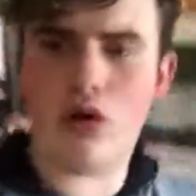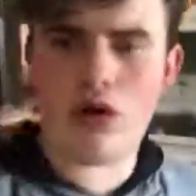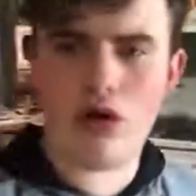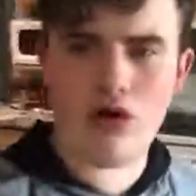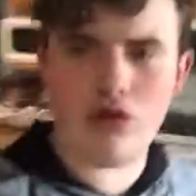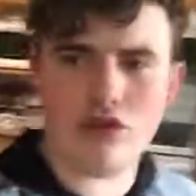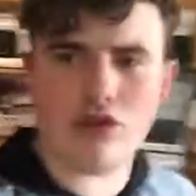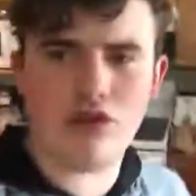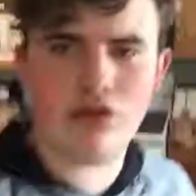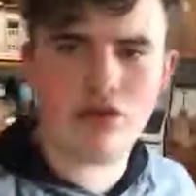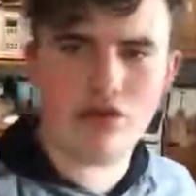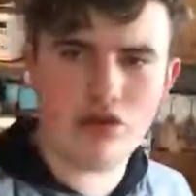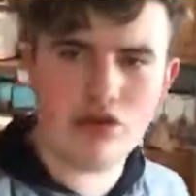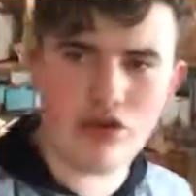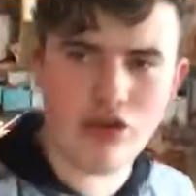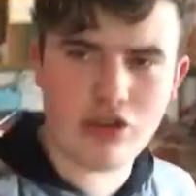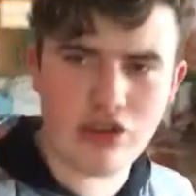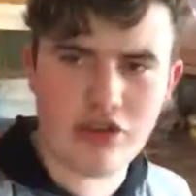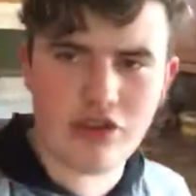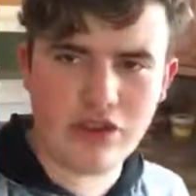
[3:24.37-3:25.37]
on here
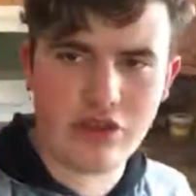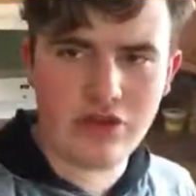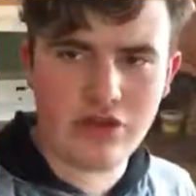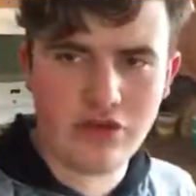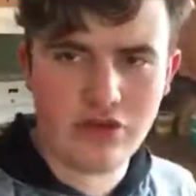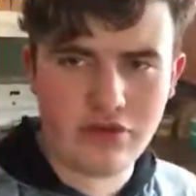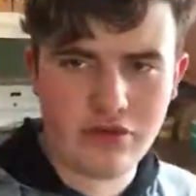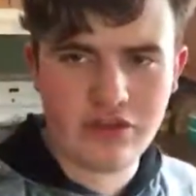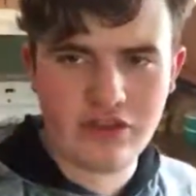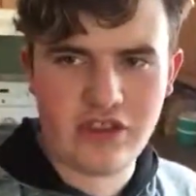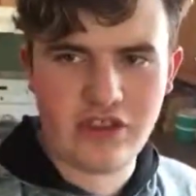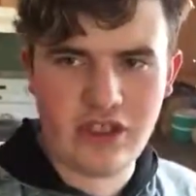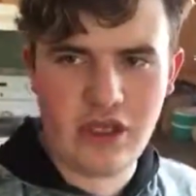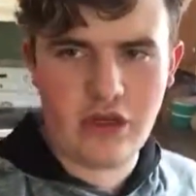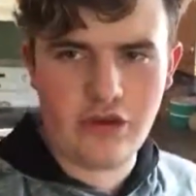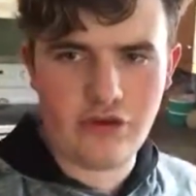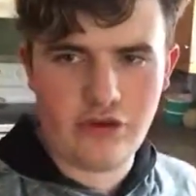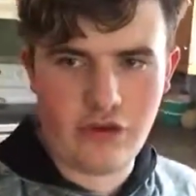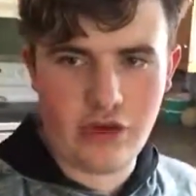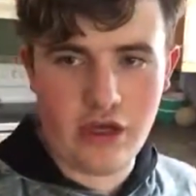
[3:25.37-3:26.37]
and just see
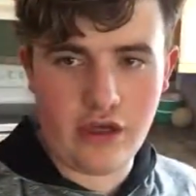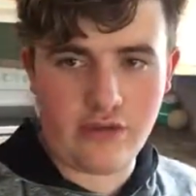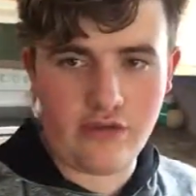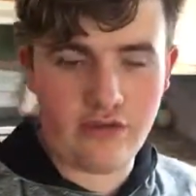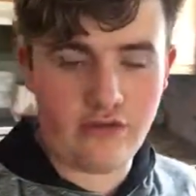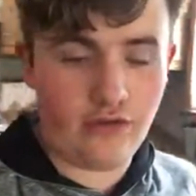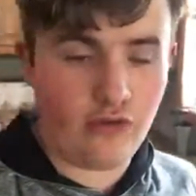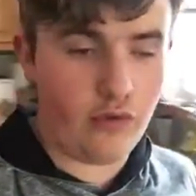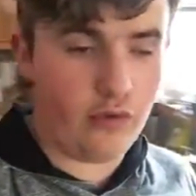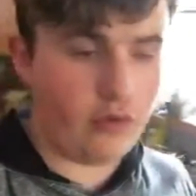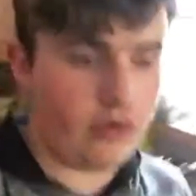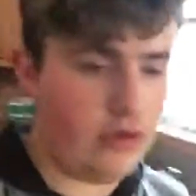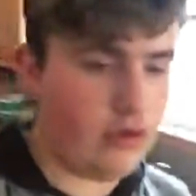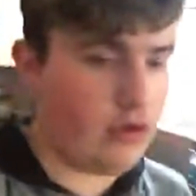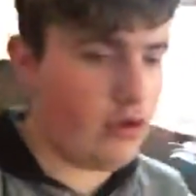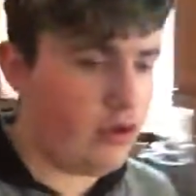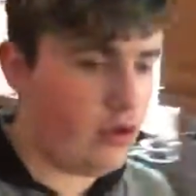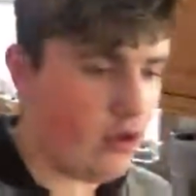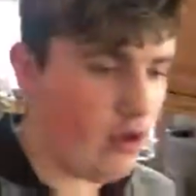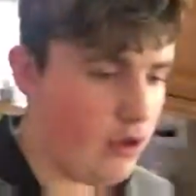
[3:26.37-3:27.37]
how you guys are doing.
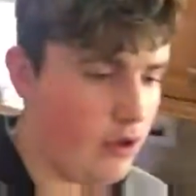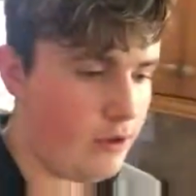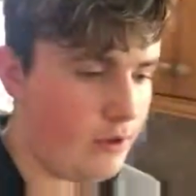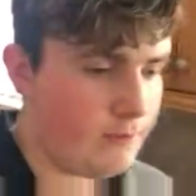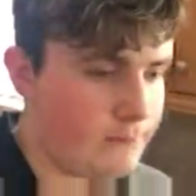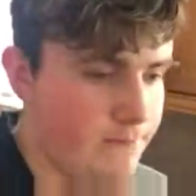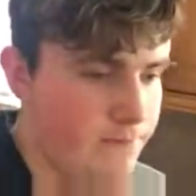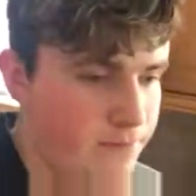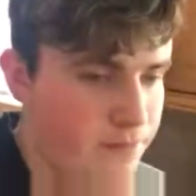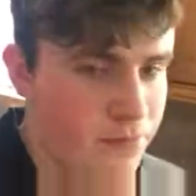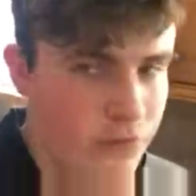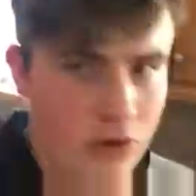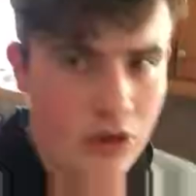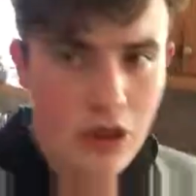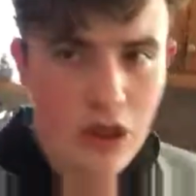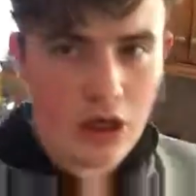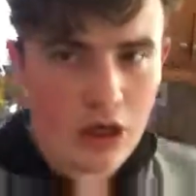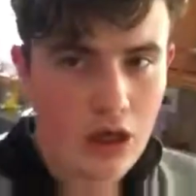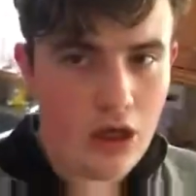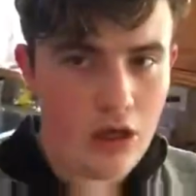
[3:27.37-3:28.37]

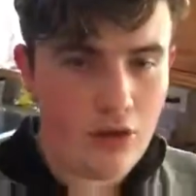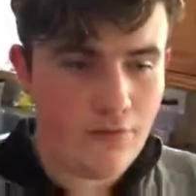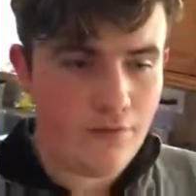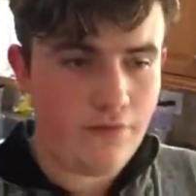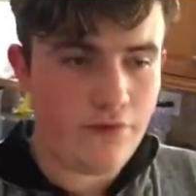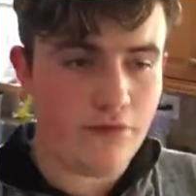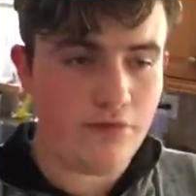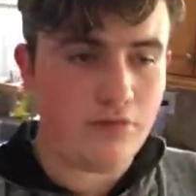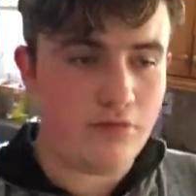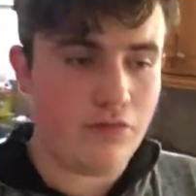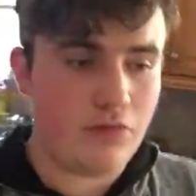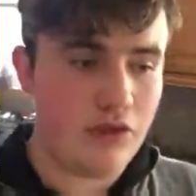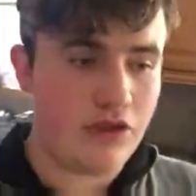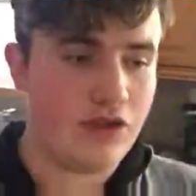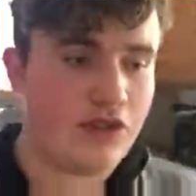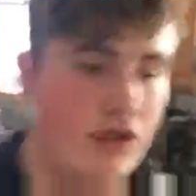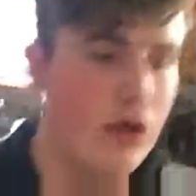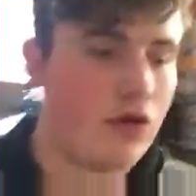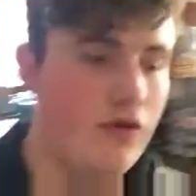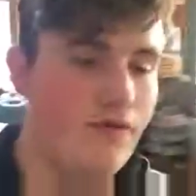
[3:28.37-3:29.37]
For
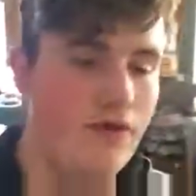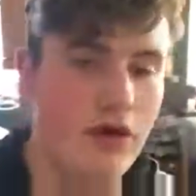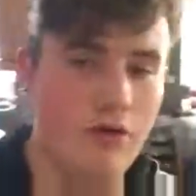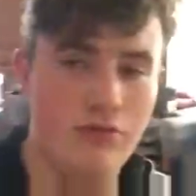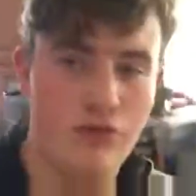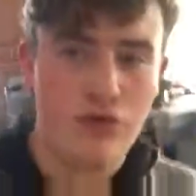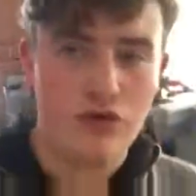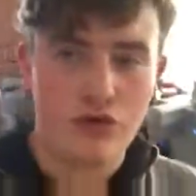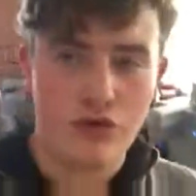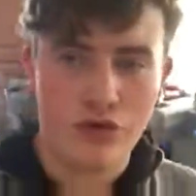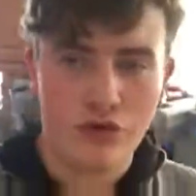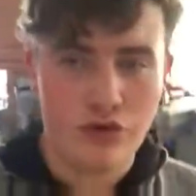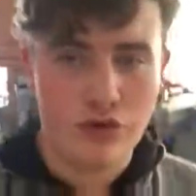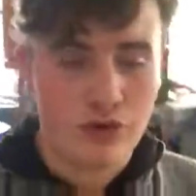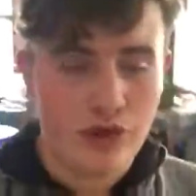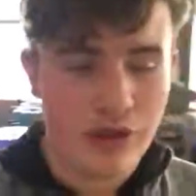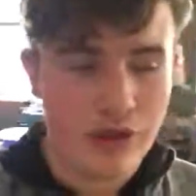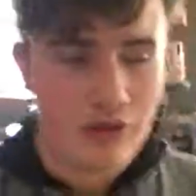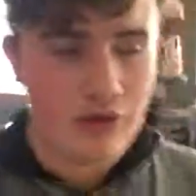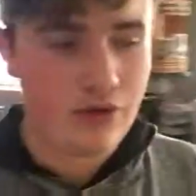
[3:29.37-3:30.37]
myself, I'm doing
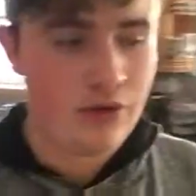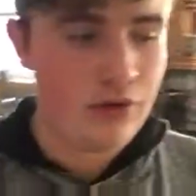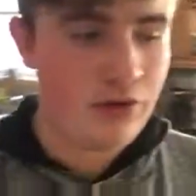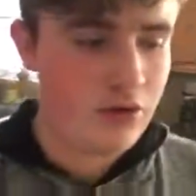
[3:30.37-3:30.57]
great.